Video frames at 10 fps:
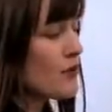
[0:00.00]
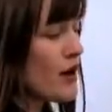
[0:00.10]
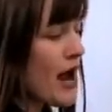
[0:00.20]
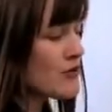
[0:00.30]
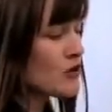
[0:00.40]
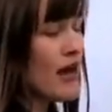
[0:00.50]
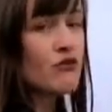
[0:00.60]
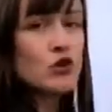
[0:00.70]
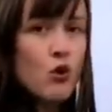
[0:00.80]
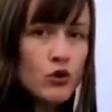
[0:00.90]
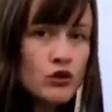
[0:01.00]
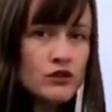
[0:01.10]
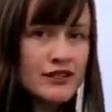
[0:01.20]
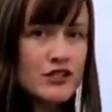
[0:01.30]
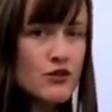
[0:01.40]
Perhaps you'll have
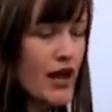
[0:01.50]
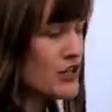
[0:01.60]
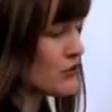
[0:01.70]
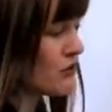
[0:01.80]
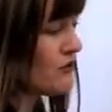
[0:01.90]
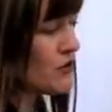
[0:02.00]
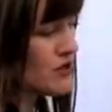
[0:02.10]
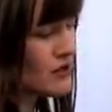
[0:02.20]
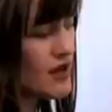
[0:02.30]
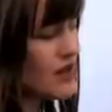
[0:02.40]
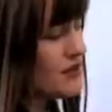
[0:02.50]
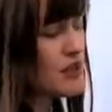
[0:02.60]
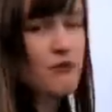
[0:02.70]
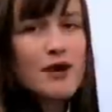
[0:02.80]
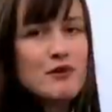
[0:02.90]
quarterly strategy reviews, and
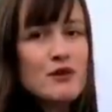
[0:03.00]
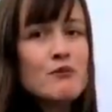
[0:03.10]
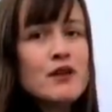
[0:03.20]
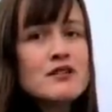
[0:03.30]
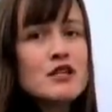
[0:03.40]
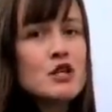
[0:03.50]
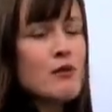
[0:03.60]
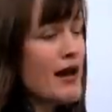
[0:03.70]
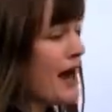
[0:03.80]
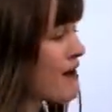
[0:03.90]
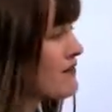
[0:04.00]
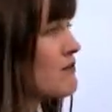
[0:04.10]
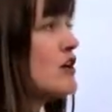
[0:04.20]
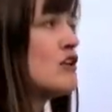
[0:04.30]
these might be the months that you might have them.